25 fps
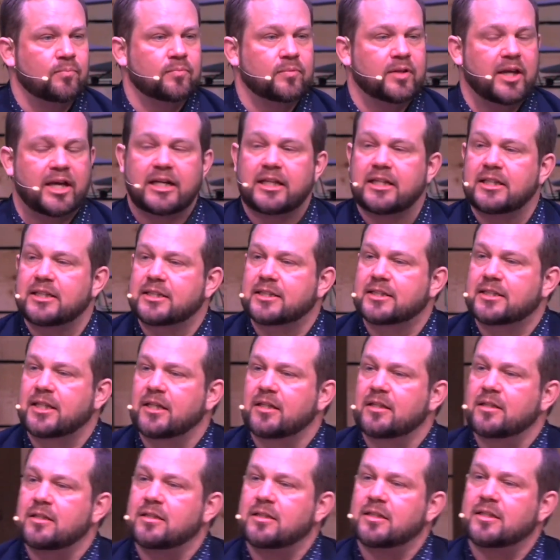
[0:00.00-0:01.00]
And he
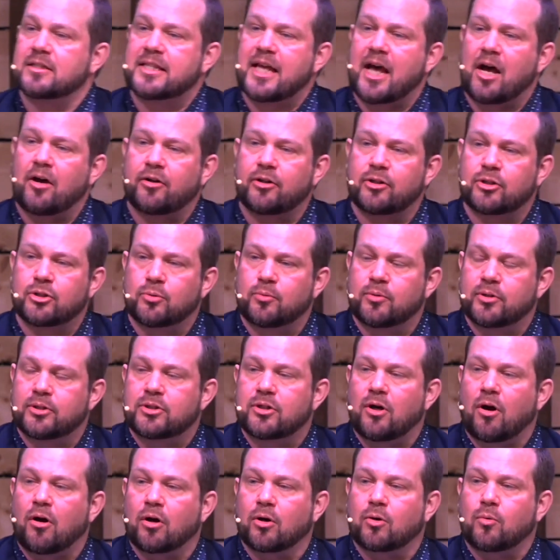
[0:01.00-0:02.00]
sends us out into a
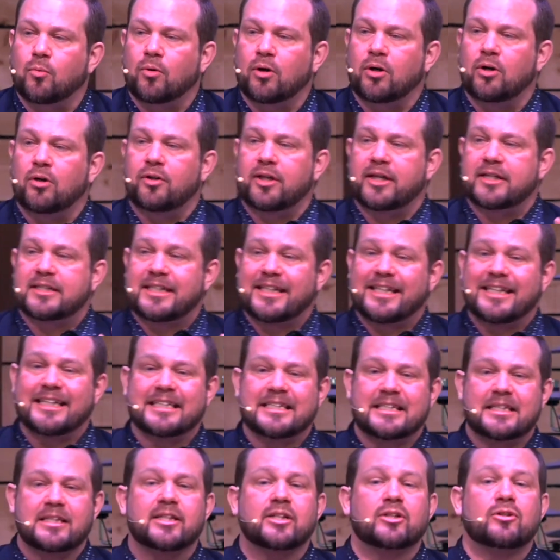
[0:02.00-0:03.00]
dark world as his
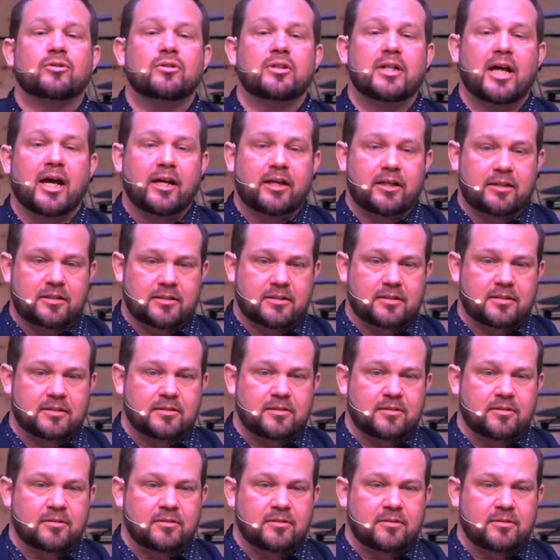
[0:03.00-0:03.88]
little lights,